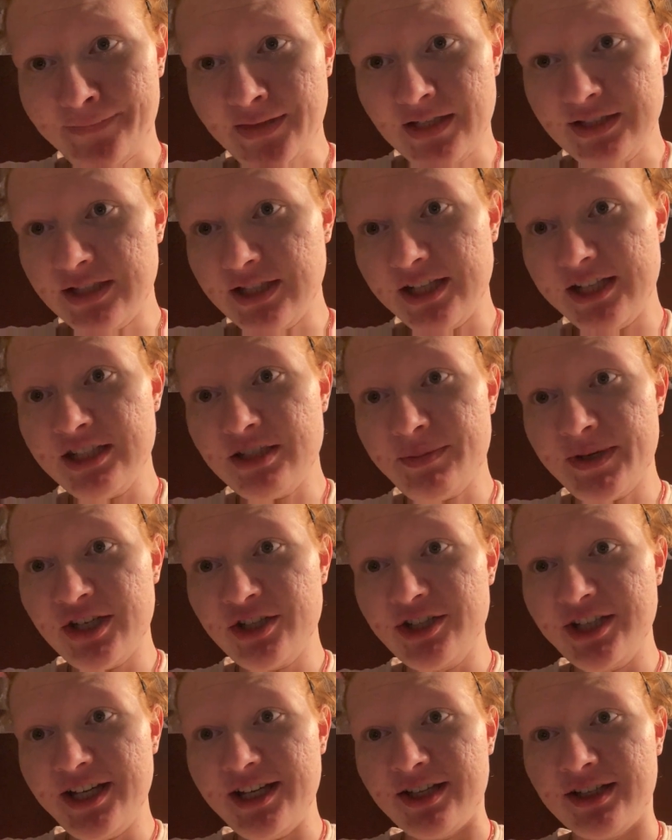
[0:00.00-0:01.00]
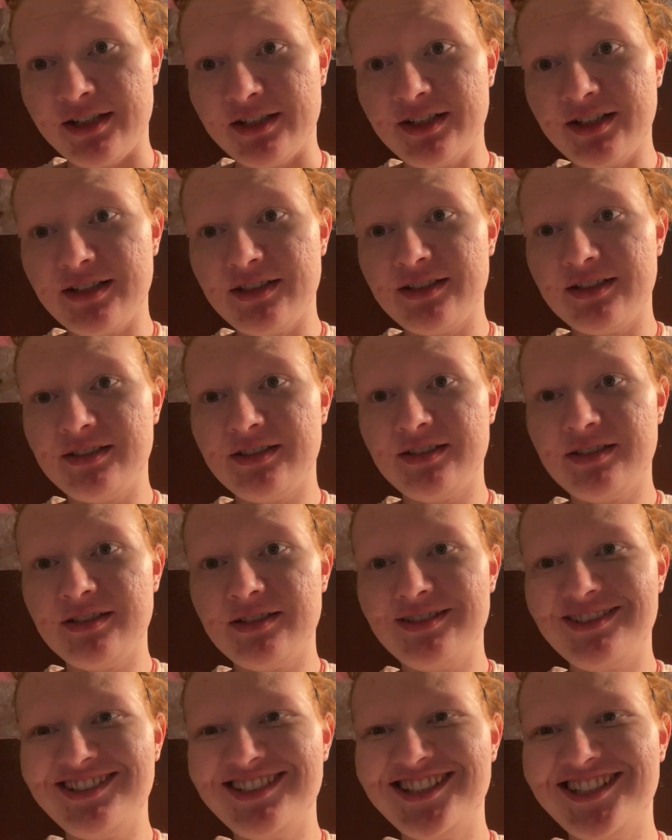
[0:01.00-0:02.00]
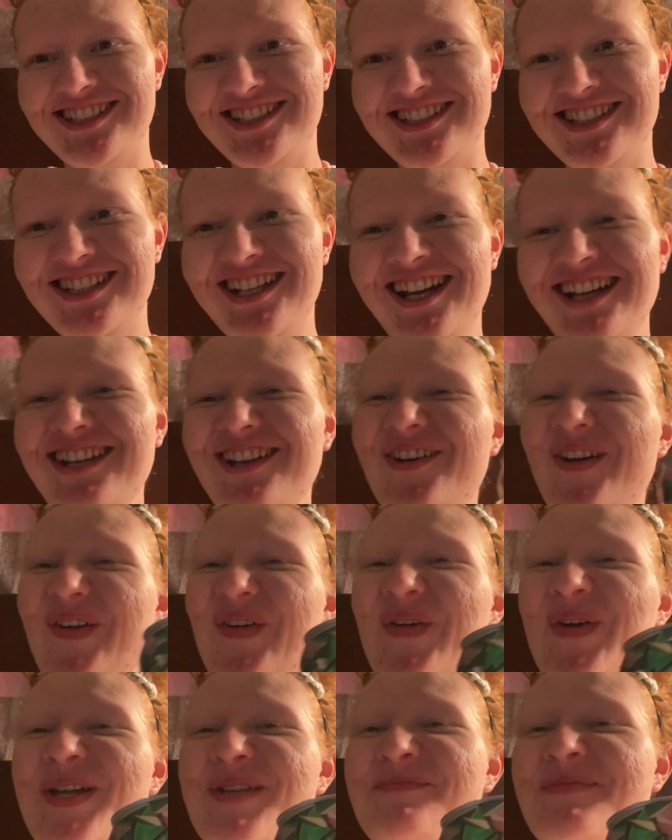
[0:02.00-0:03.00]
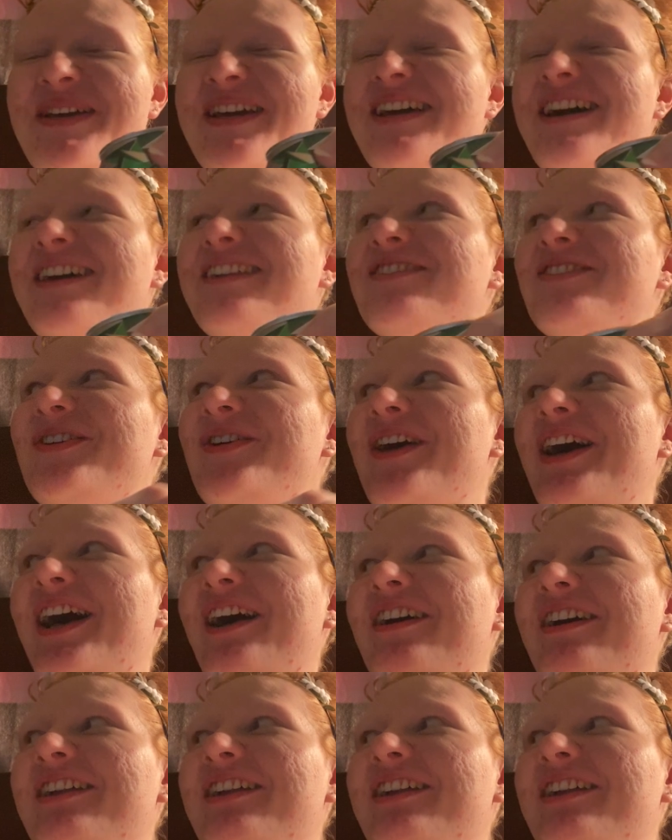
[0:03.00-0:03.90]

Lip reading: today's a better day. I knew it would be. I don't know how I